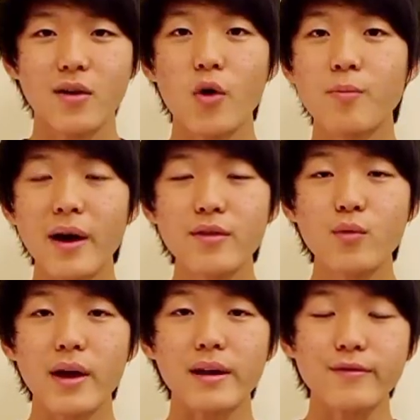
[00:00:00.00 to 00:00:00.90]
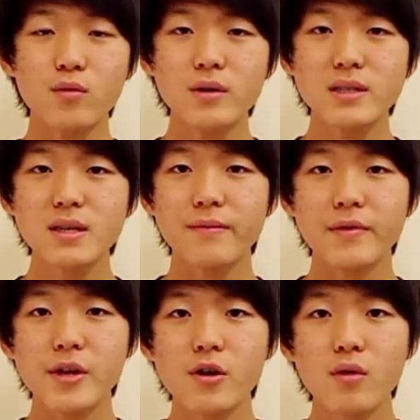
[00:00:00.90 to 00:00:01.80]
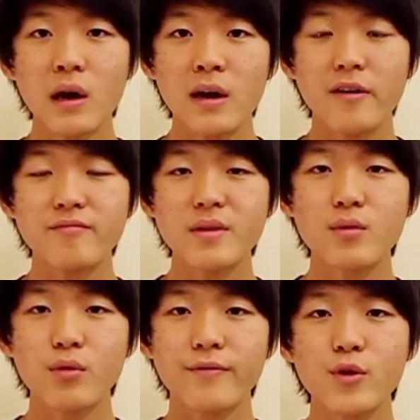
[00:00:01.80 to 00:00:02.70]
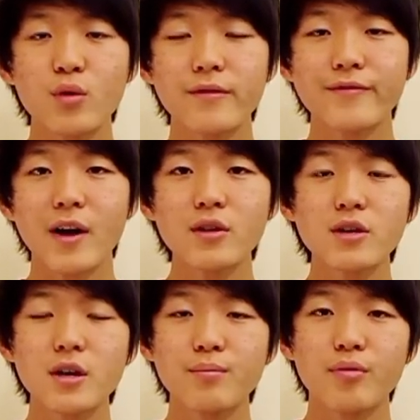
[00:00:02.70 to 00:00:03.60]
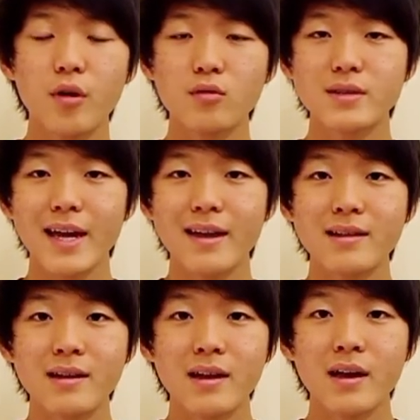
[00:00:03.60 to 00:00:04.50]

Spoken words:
Oh, by the way, if you want to see a video of me reviewing Final Cut Pro 10,